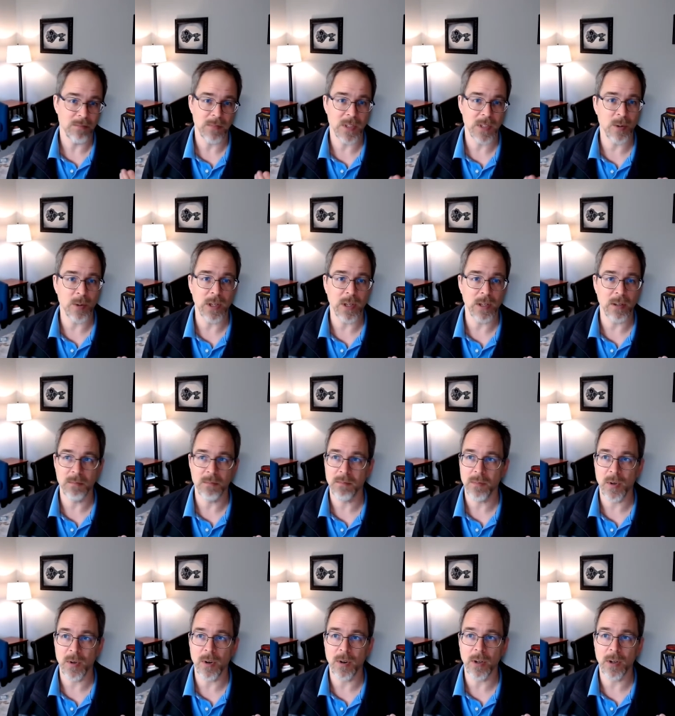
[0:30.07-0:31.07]
during
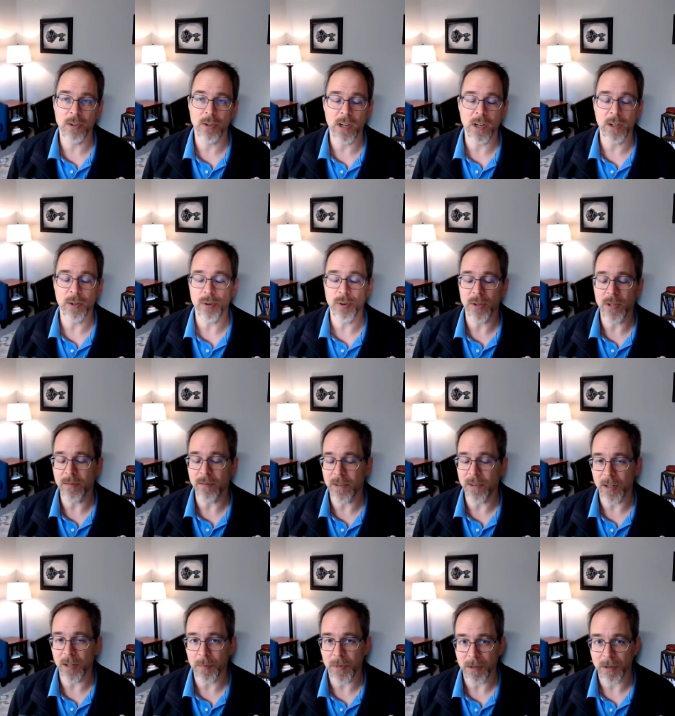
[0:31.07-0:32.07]
early childhood
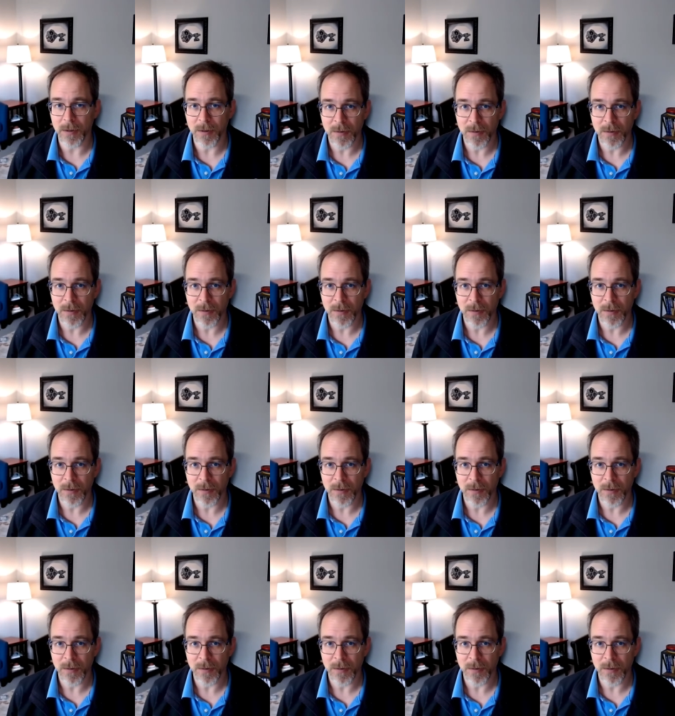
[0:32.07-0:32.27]
development.